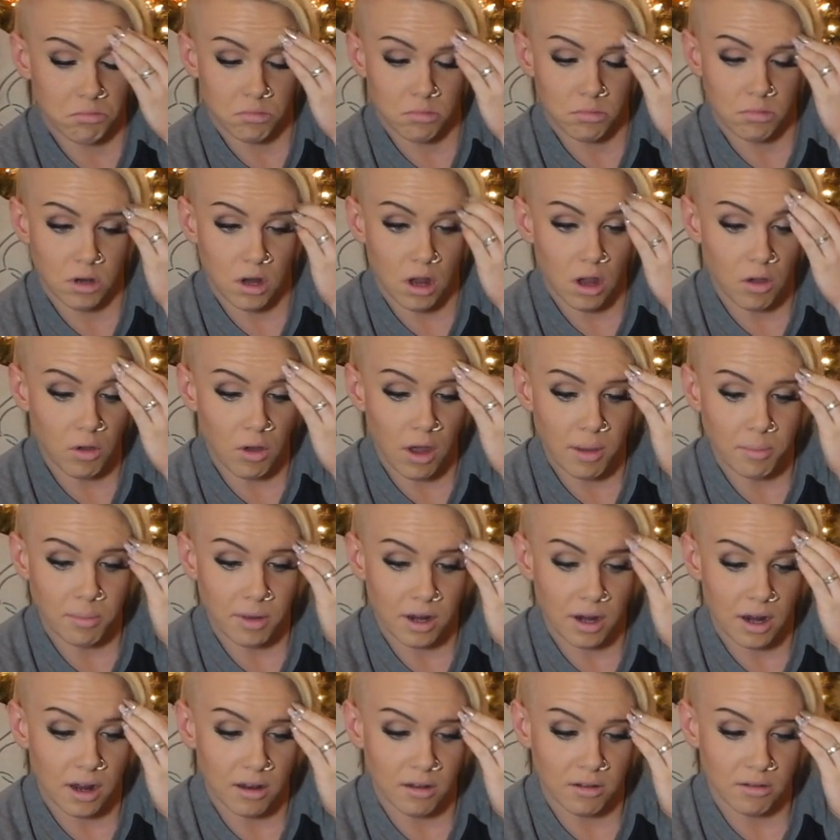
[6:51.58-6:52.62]
No, I
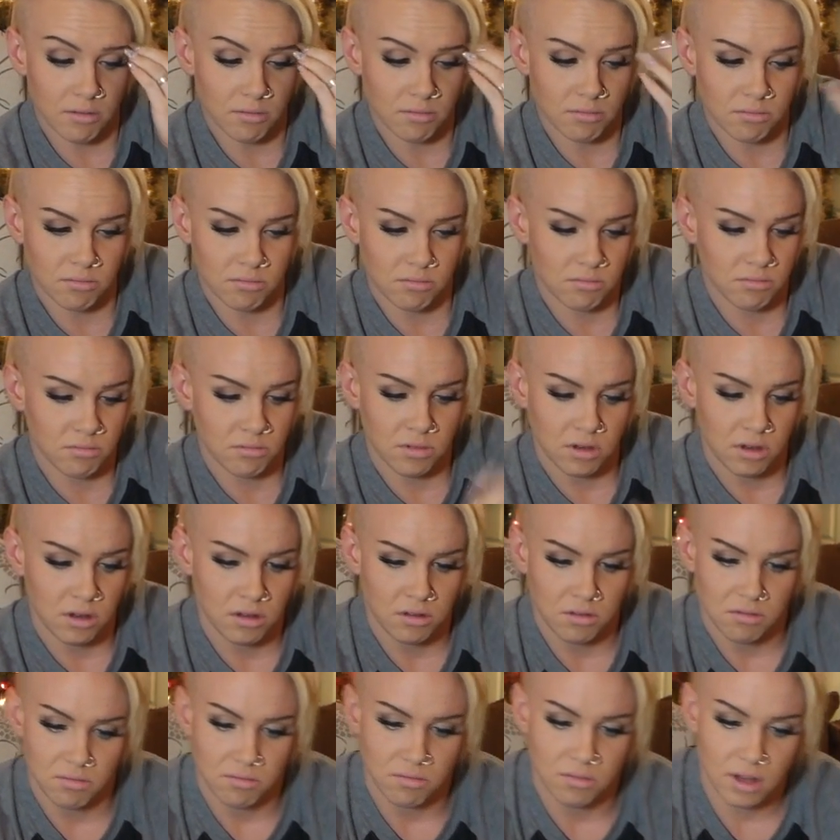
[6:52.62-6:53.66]
mean,
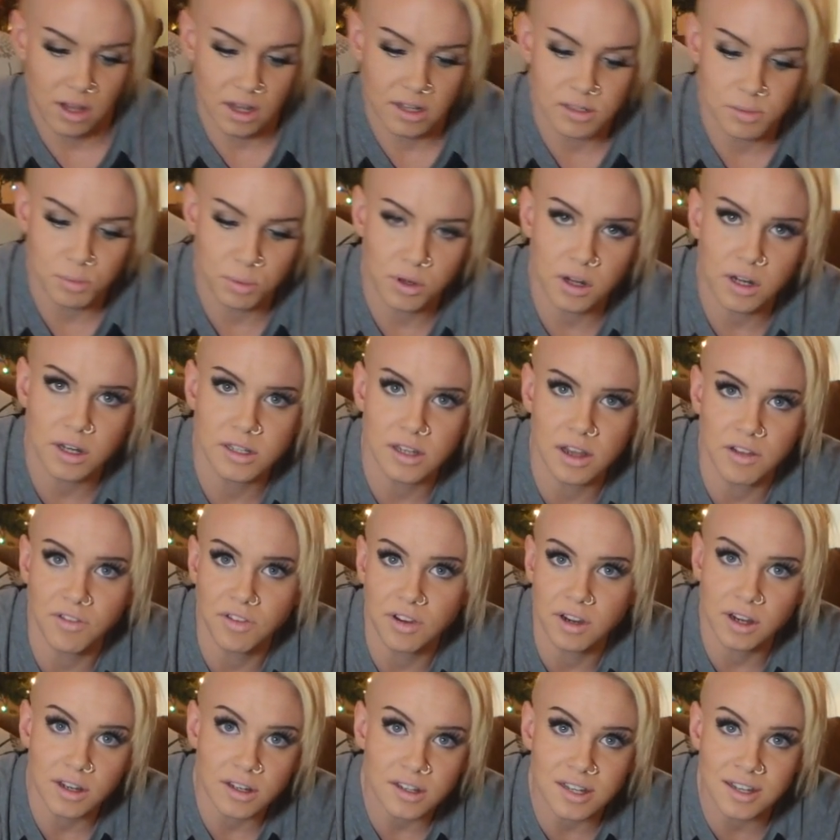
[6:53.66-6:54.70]
it's pretty
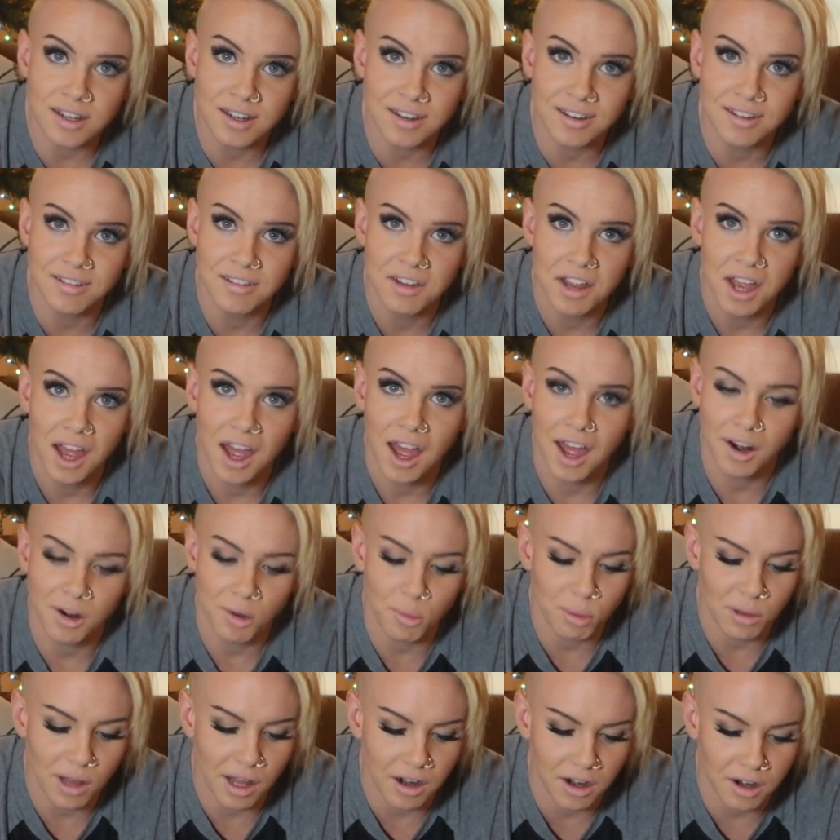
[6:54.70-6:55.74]
definite. I
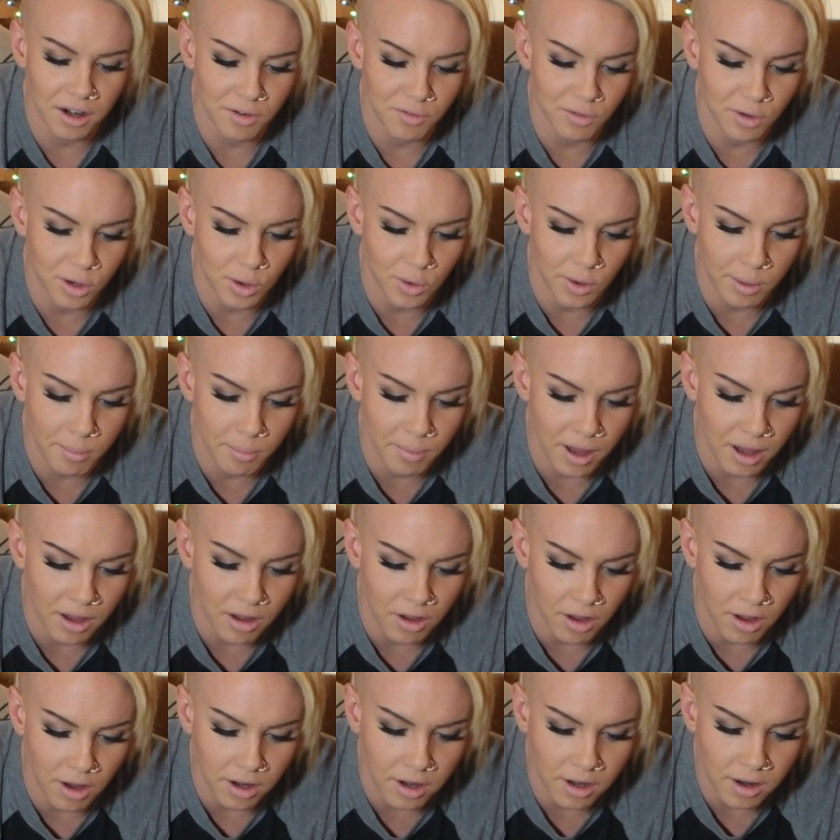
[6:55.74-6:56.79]
don't plan on ever going back
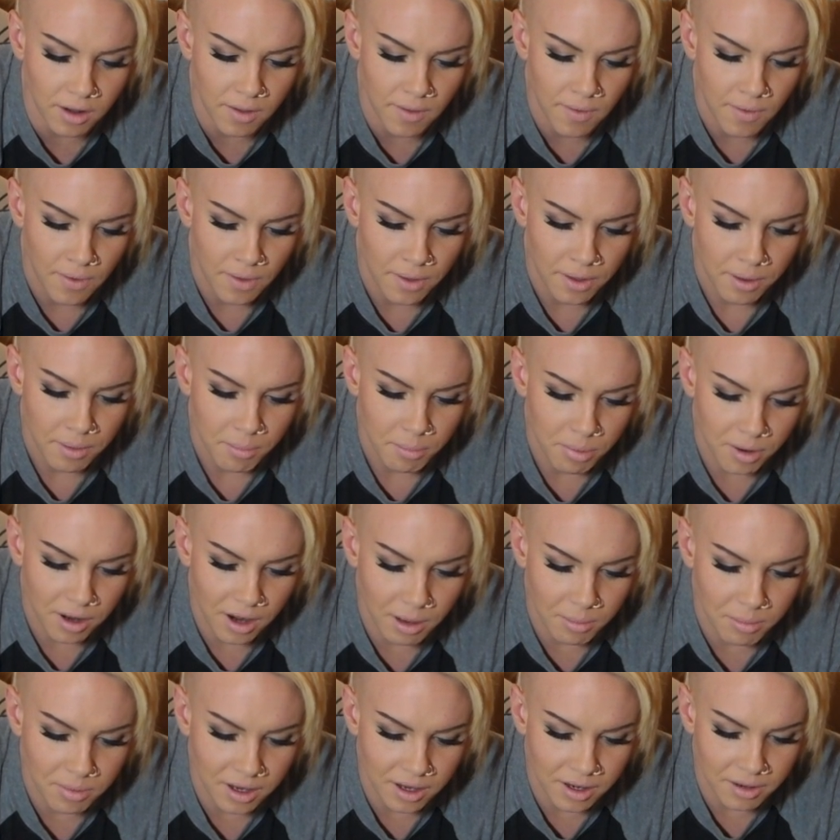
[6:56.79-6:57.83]
on. But
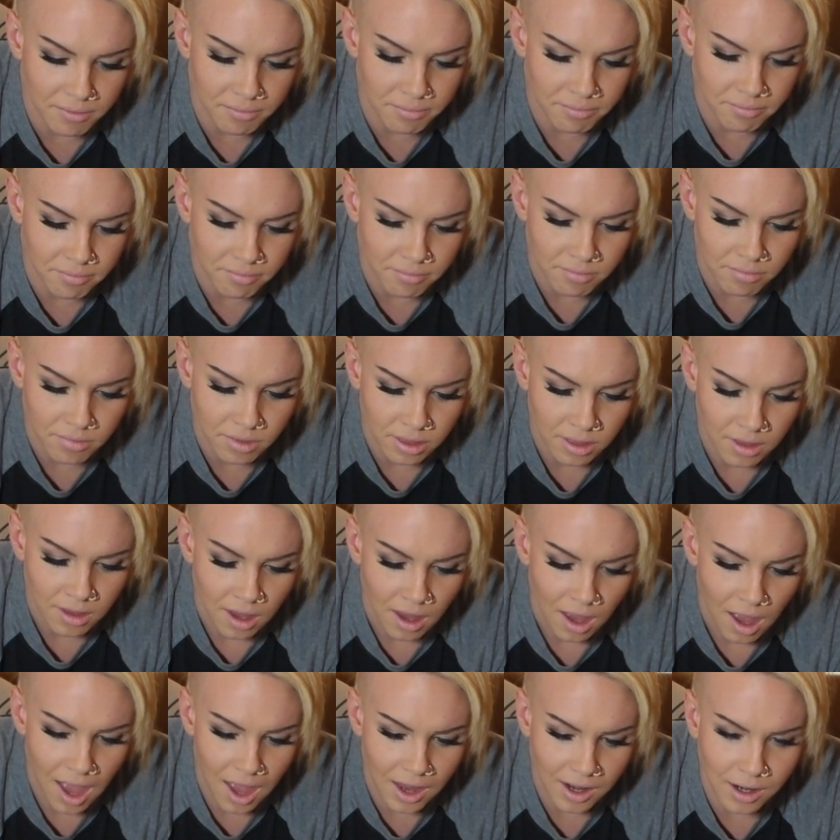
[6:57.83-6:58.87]
I mean,
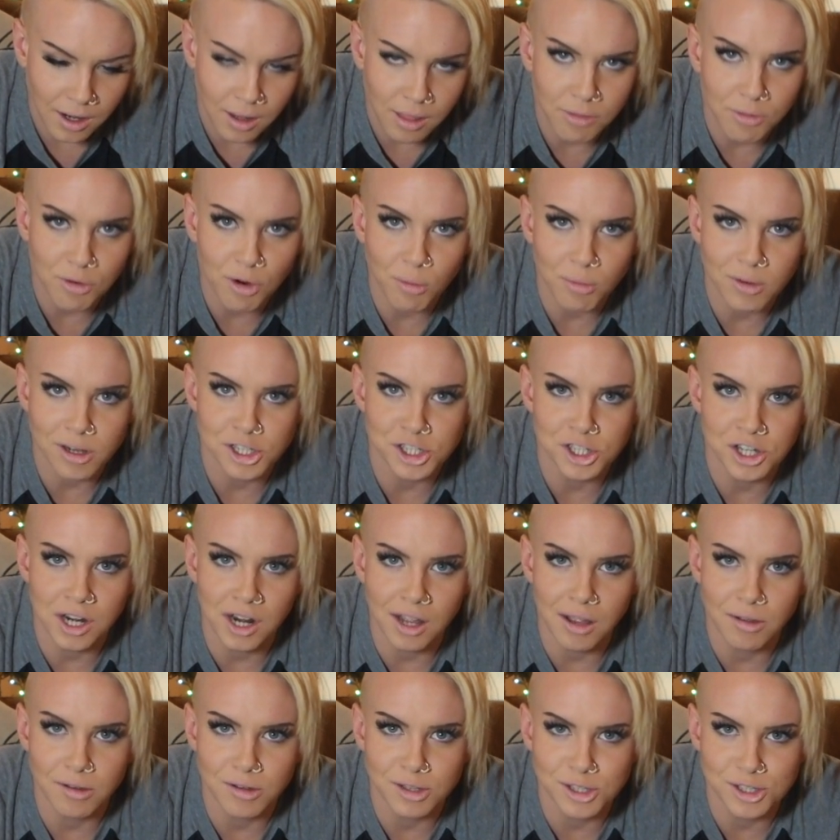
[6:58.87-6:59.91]
I didn't throw my shit
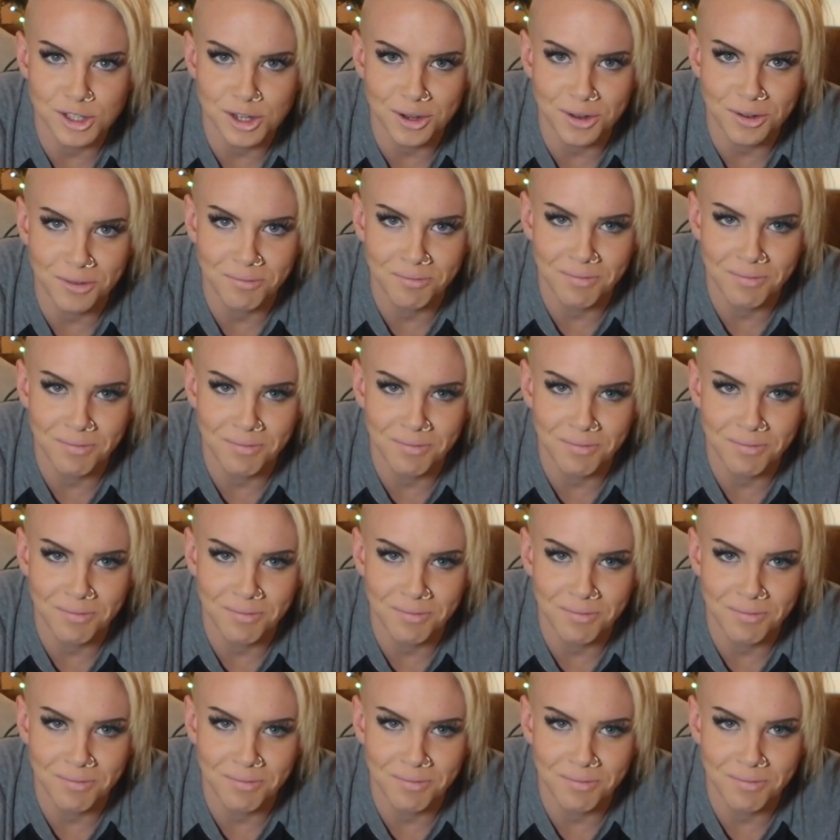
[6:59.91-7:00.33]
out, so